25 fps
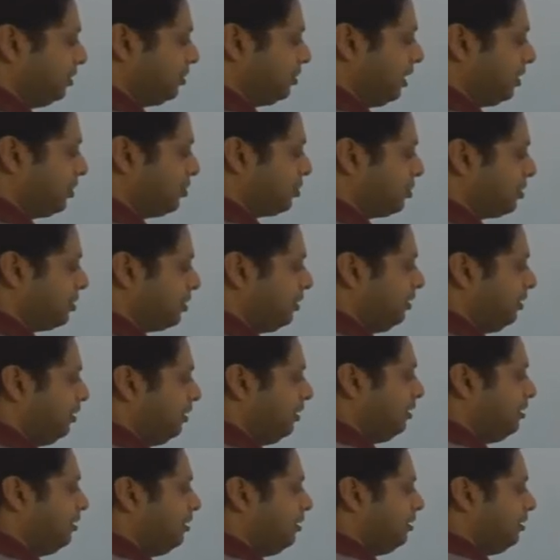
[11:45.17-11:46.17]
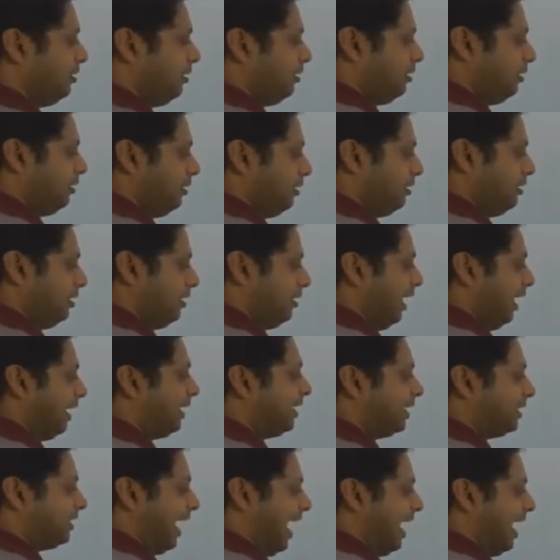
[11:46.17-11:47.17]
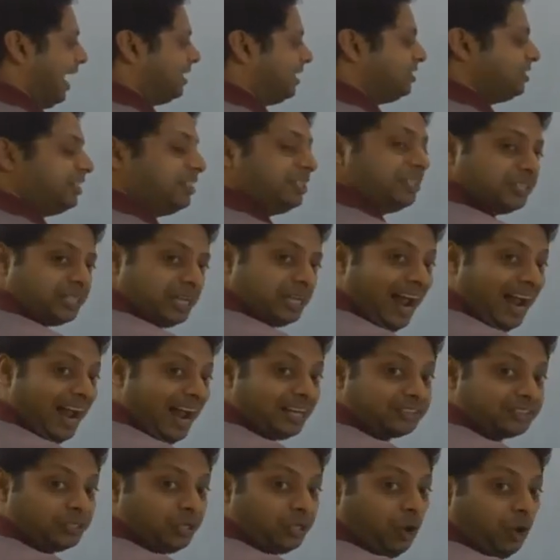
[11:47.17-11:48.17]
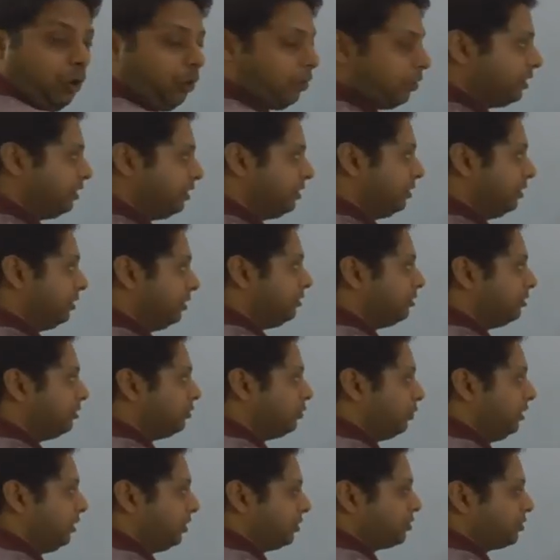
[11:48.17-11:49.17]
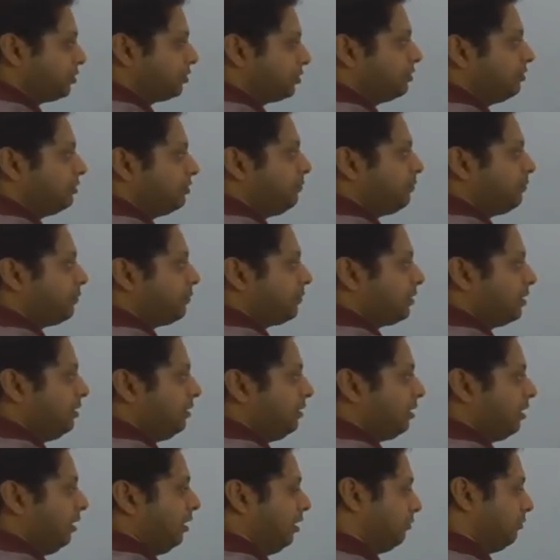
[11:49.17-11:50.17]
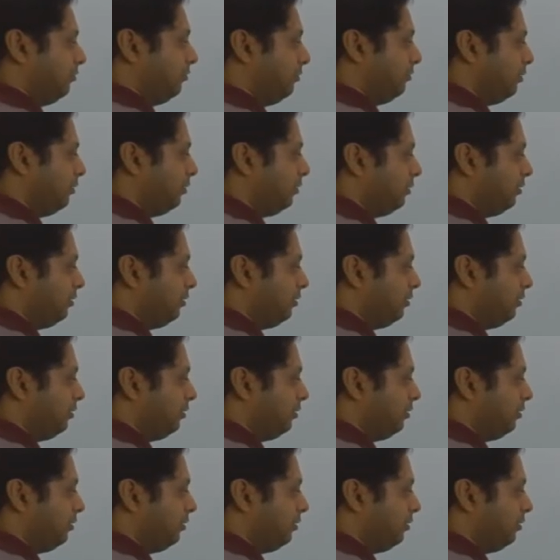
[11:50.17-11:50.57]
just like a tangent at the origin to this curve.